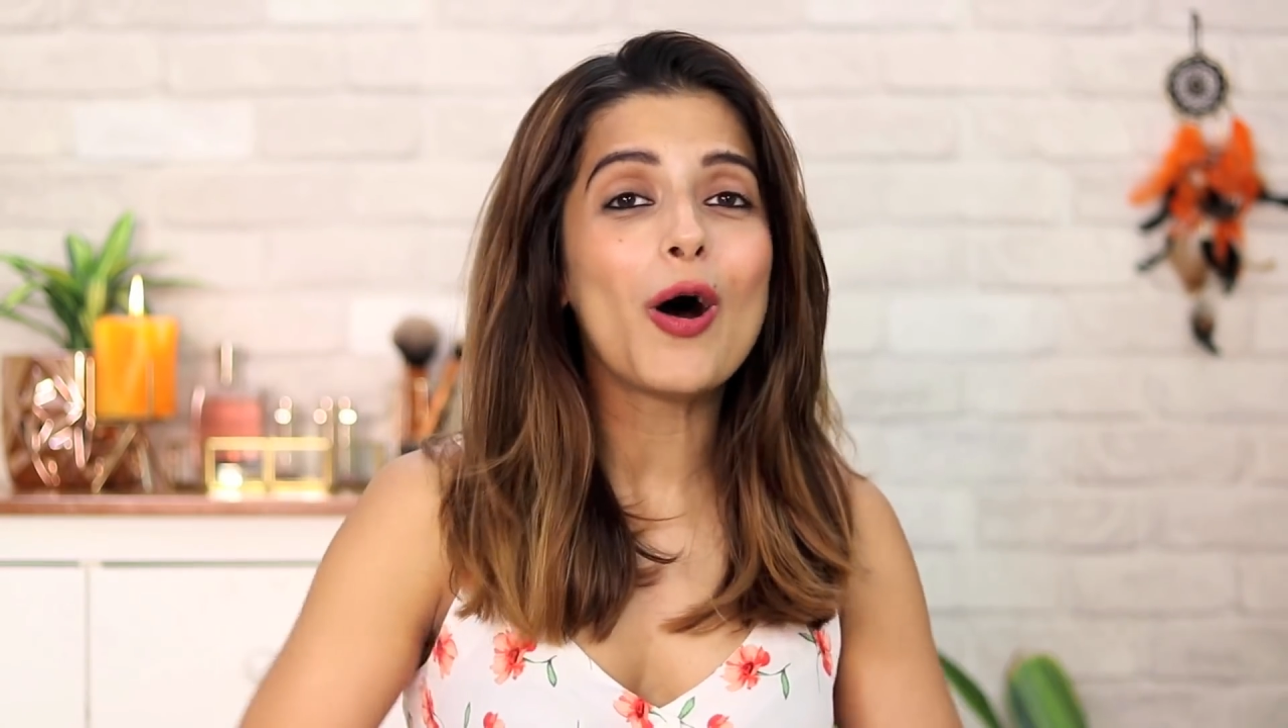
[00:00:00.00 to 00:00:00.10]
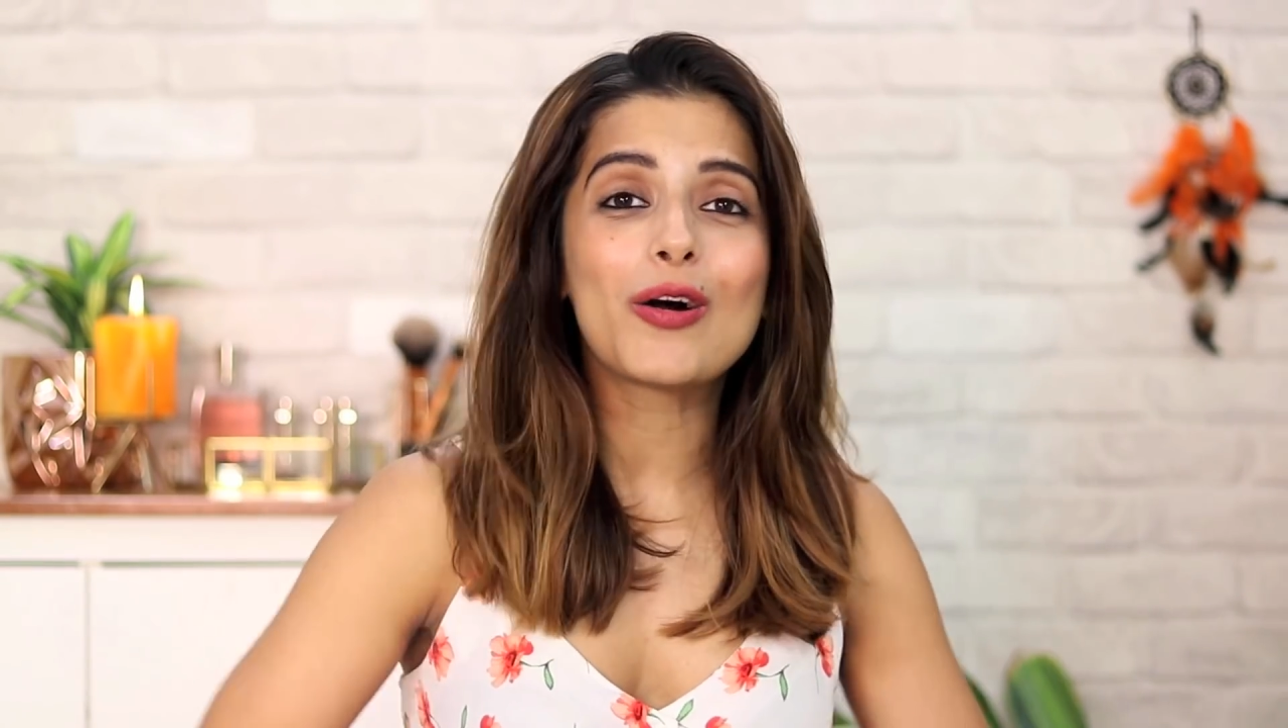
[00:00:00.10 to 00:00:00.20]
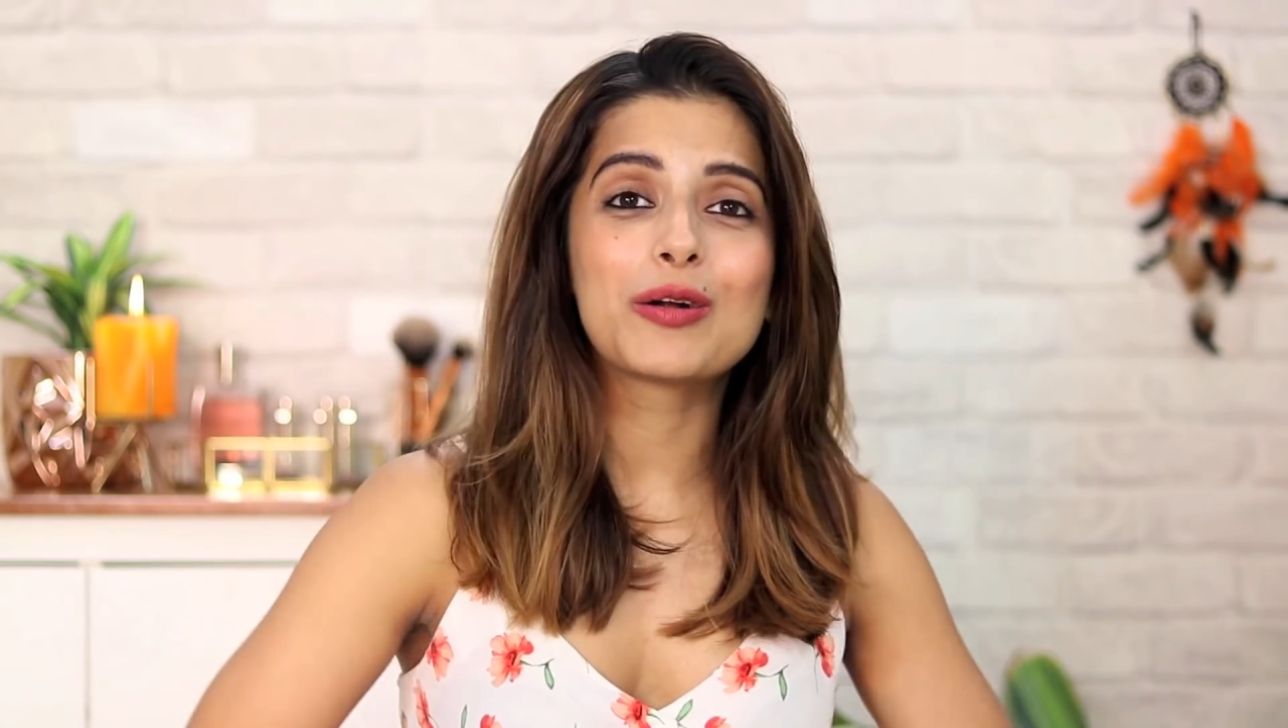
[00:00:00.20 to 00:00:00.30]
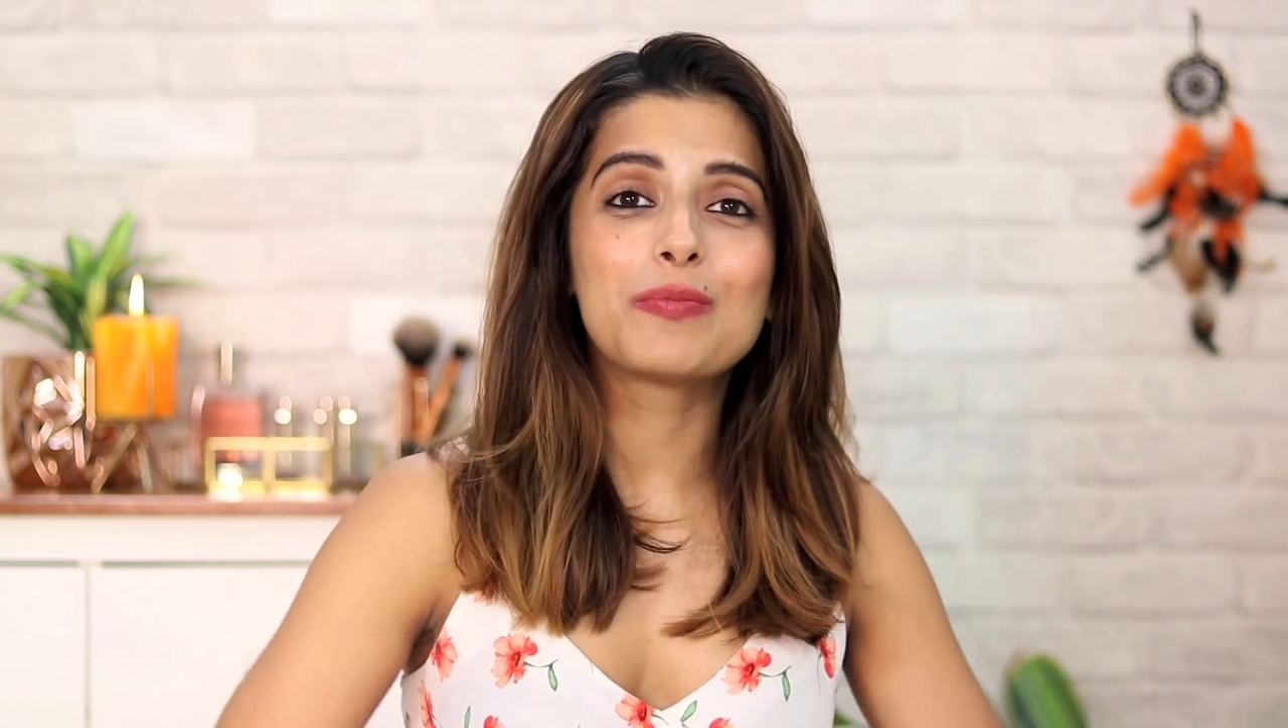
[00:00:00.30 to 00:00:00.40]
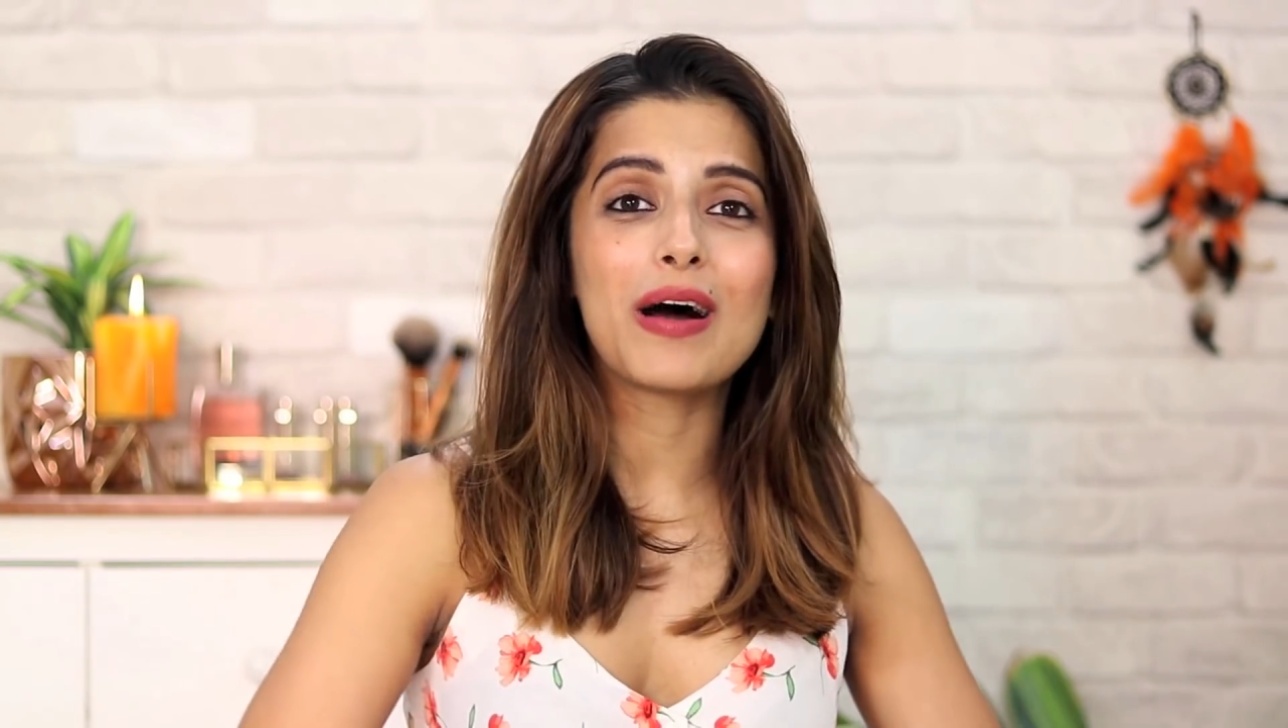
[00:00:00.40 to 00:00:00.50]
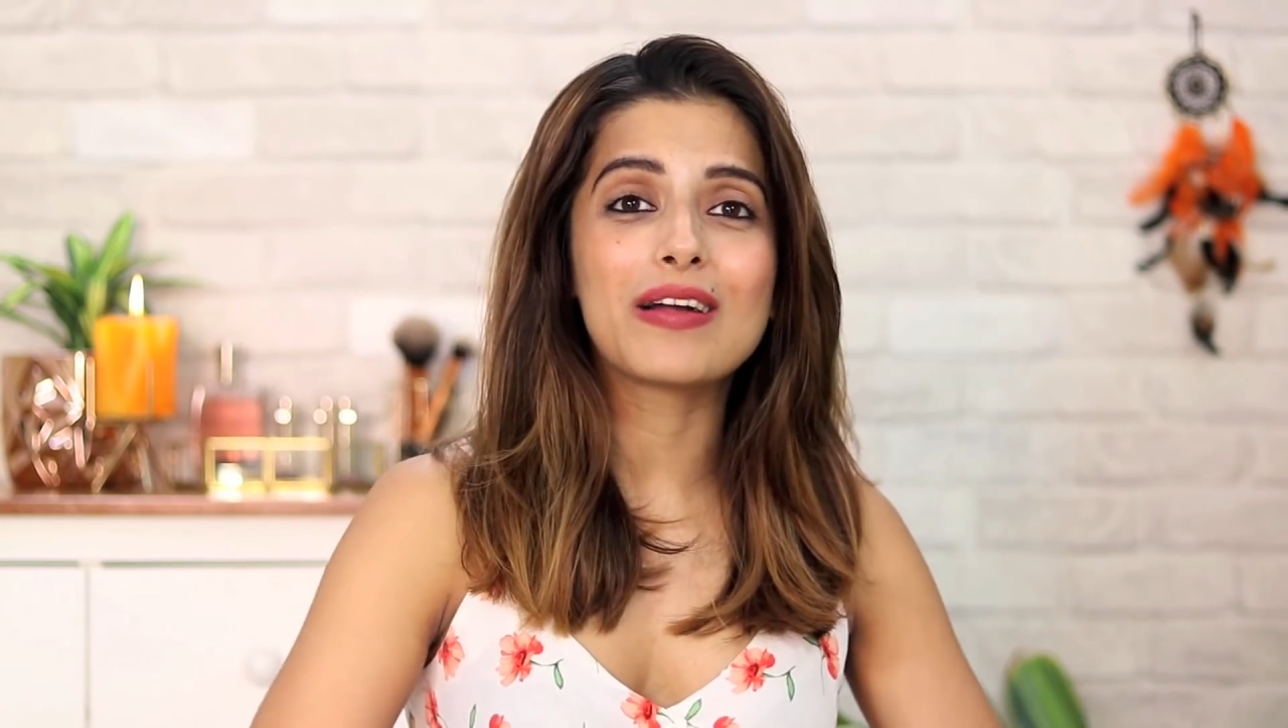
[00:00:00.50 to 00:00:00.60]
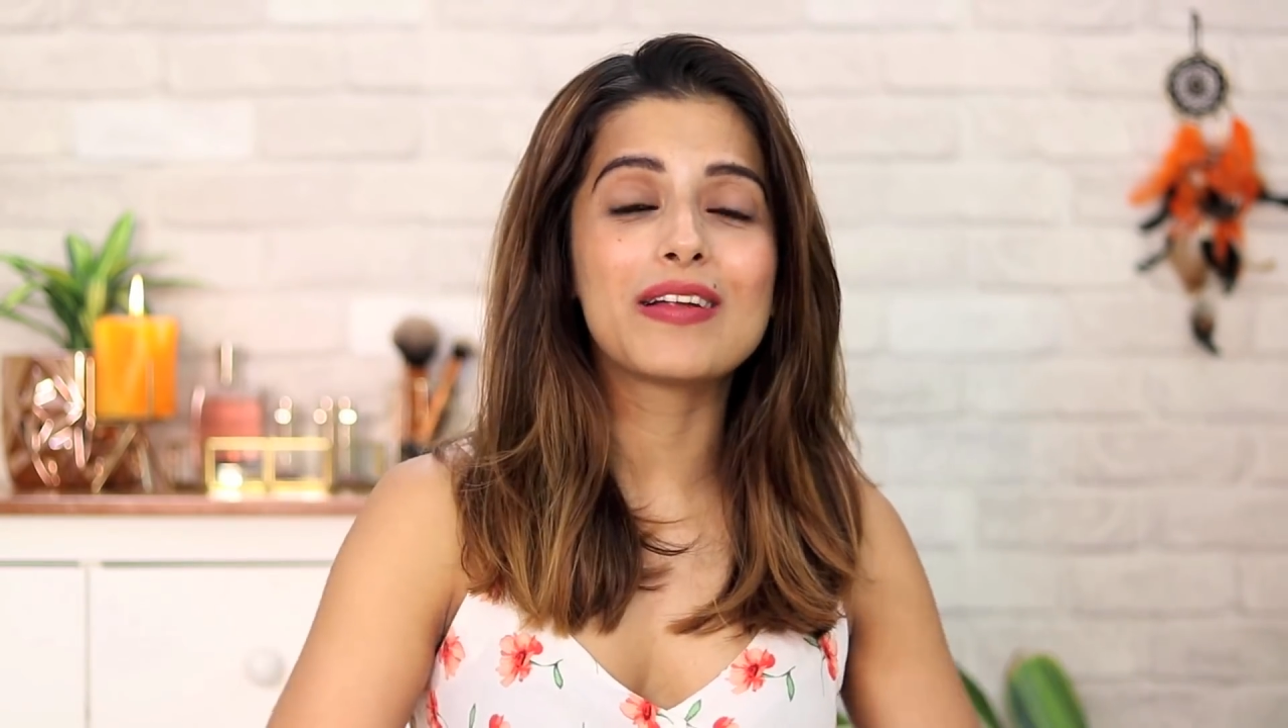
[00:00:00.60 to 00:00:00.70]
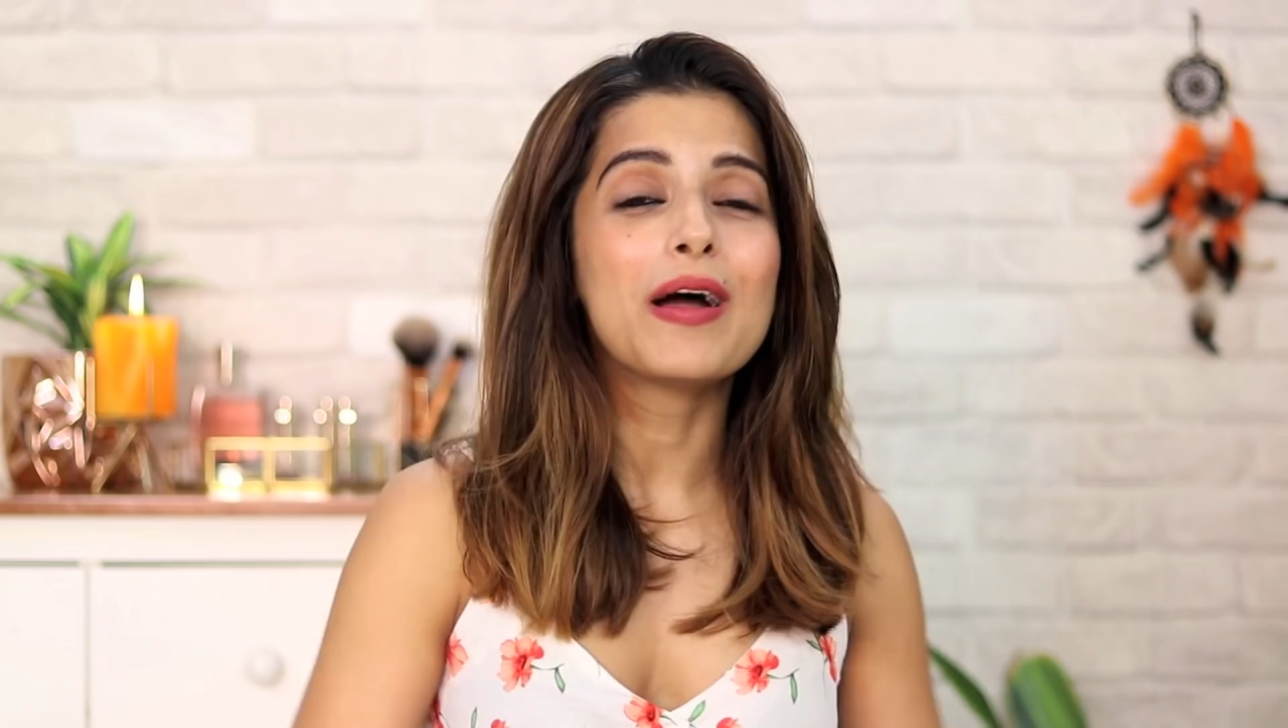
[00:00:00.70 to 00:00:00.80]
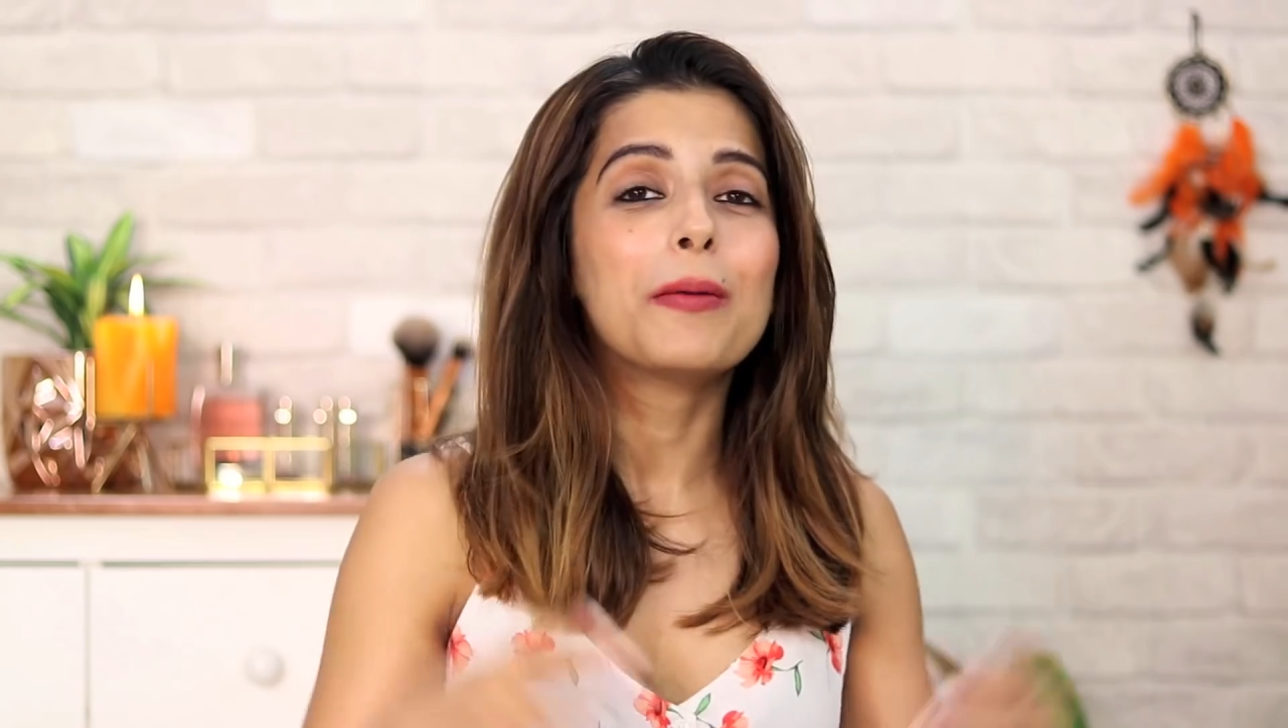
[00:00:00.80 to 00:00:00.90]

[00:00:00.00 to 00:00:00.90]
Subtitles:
or a bun.